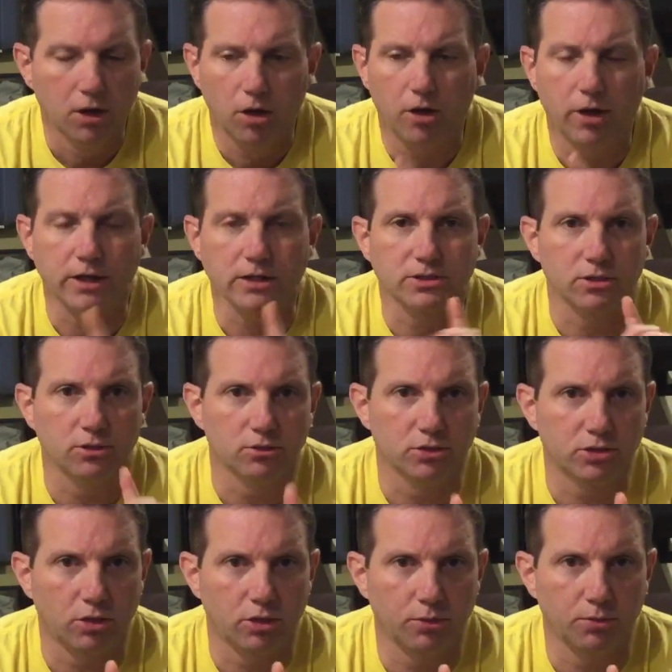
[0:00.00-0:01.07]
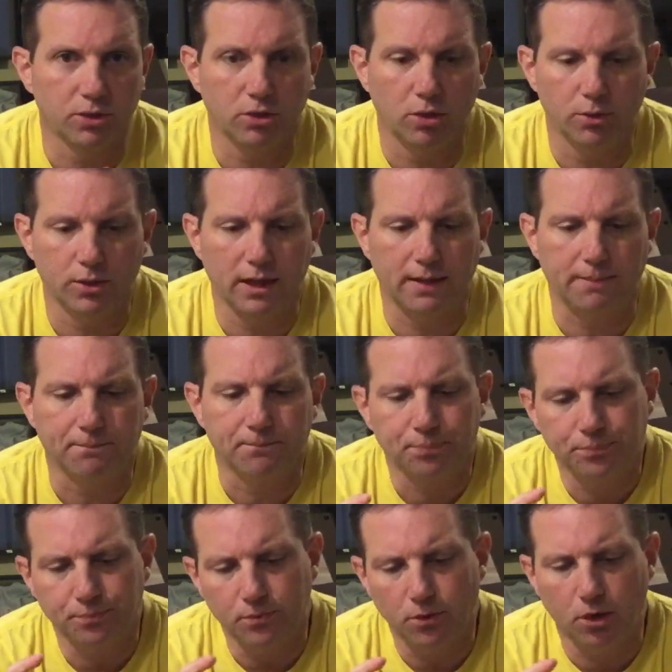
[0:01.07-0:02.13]
All right, so starting with cocaine.
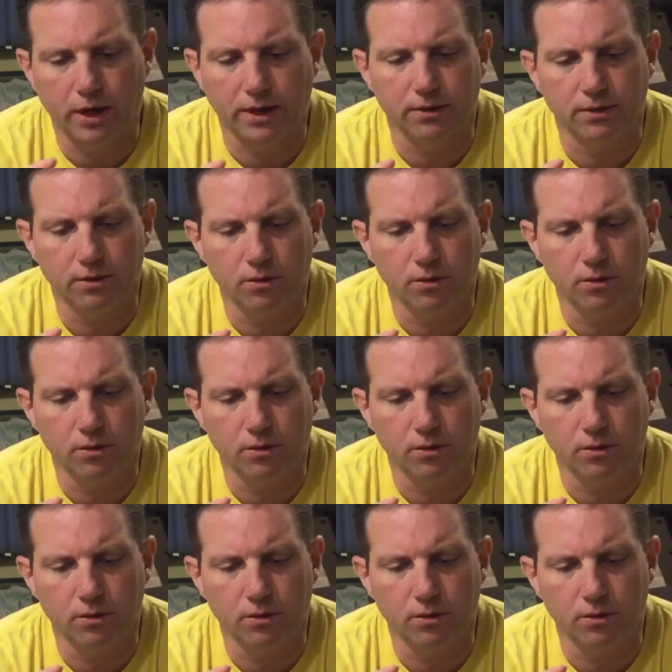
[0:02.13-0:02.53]
All right,